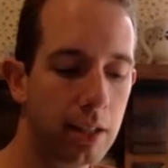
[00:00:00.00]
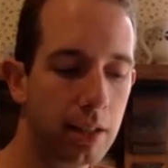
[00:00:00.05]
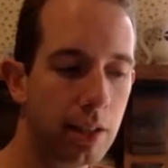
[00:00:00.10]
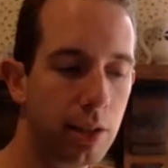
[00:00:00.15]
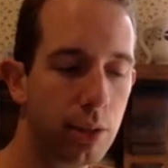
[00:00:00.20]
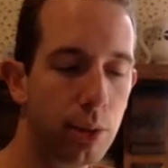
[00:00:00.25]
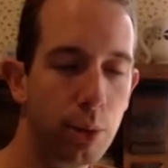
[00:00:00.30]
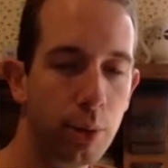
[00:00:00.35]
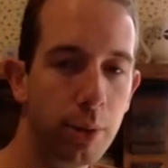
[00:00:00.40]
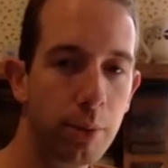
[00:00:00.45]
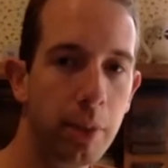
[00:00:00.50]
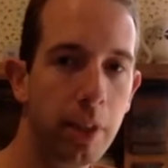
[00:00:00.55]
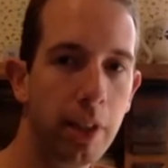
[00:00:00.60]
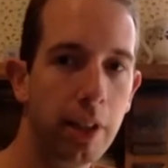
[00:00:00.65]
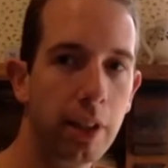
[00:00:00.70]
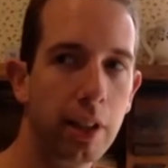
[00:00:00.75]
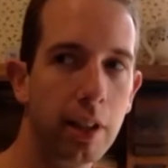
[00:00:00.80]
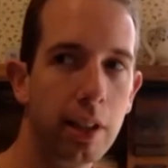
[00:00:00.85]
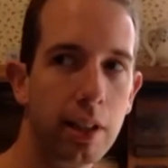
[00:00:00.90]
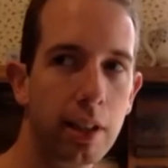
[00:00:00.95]
in North
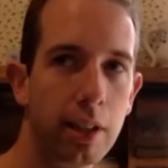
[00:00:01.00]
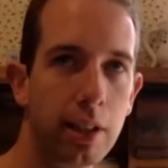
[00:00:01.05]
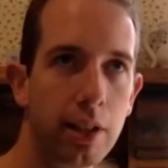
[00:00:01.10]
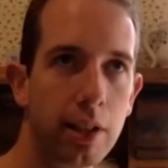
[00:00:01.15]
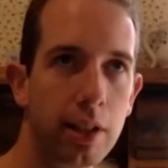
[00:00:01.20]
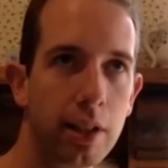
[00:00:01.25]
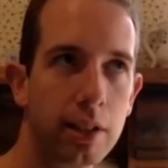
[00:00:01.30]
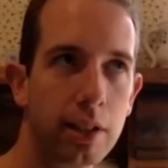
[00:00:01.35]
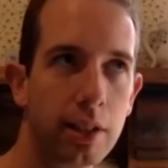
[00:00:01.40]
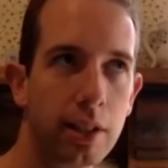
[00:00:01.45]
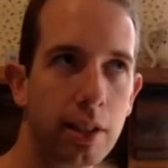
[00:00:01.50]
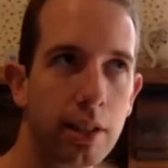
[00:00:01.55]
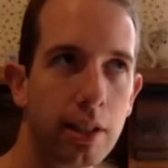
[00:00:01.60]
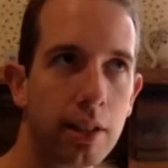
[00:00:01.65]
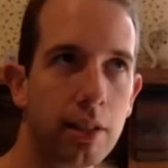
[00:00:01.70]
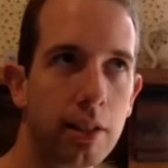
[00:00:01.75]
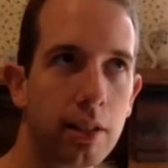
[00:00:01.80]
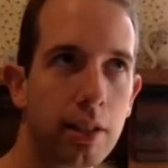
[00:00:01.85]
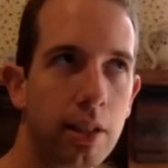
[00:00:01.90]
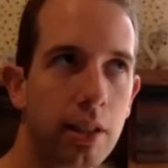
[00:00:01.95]
America, there's a